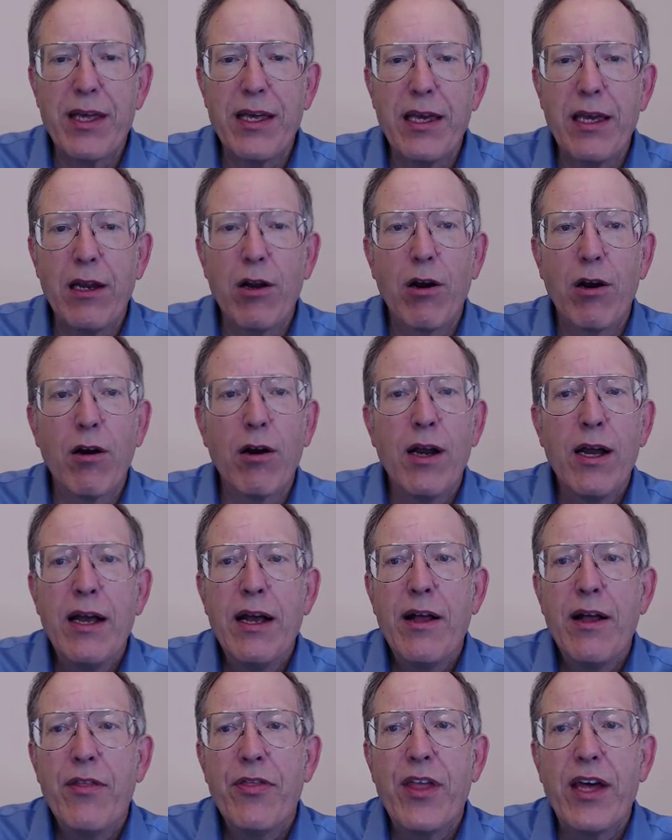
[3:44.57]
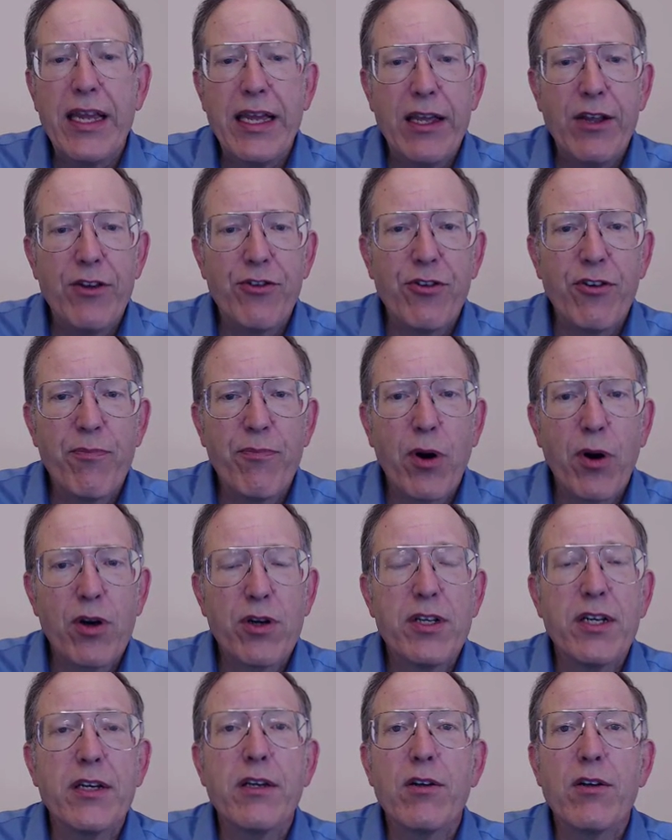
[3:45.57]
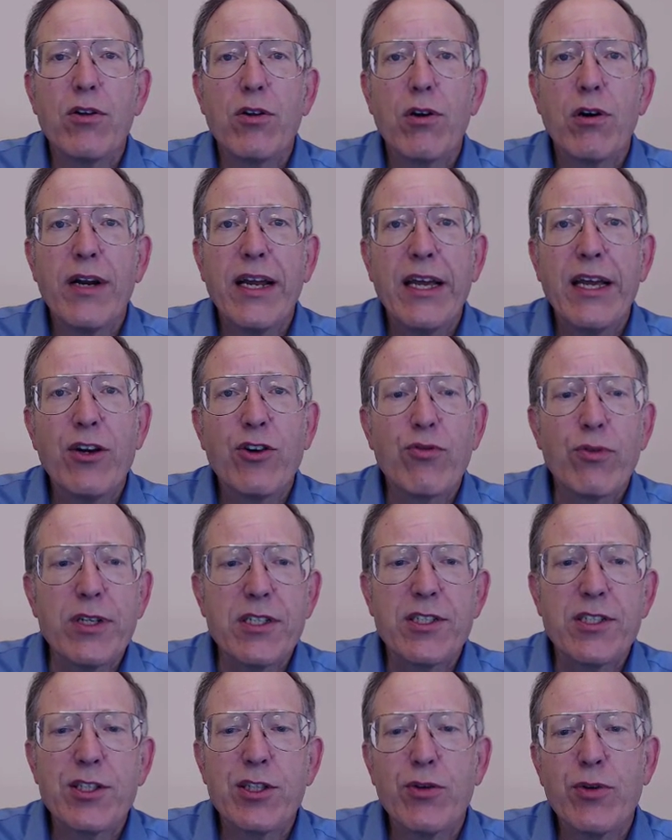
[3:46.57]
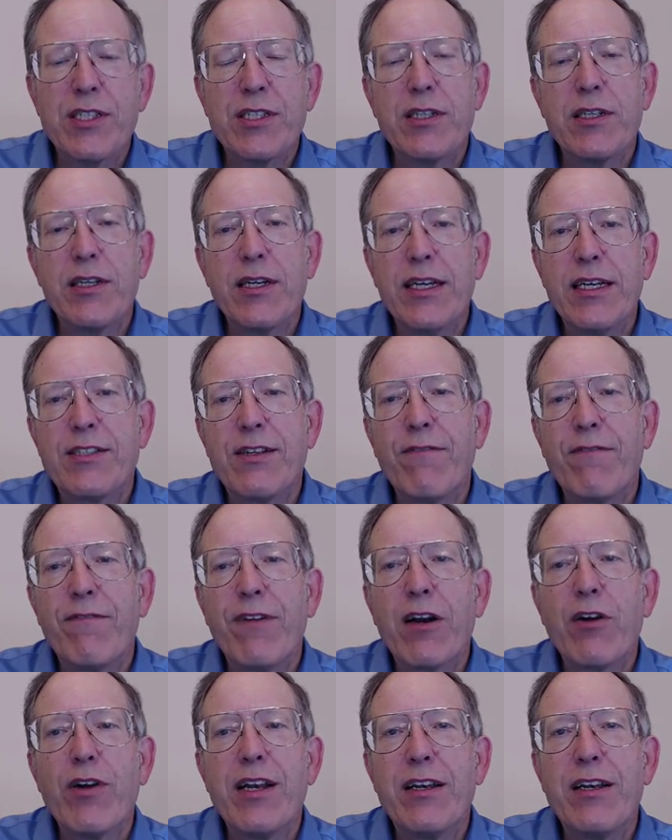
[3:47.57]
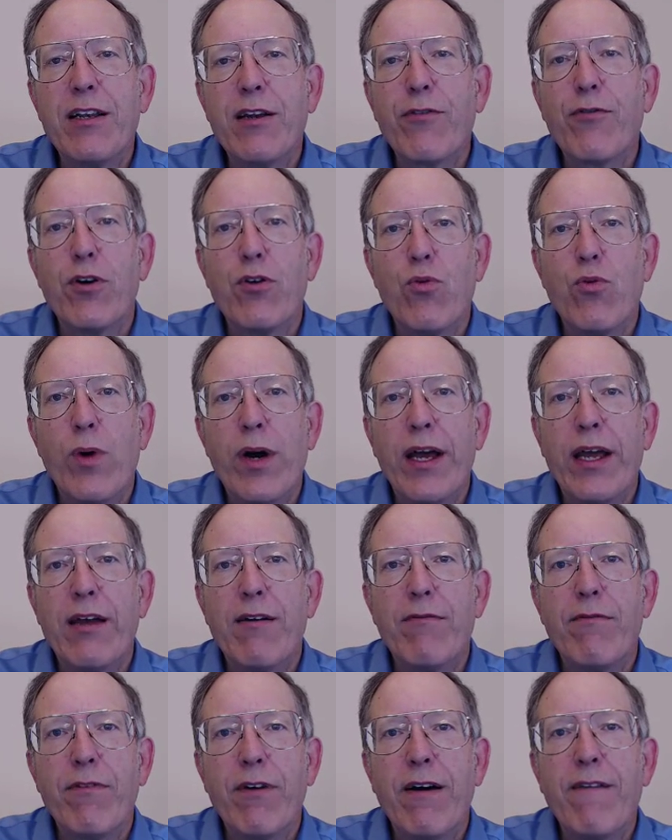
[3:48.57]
here that is of particular interest. So it's a very different way of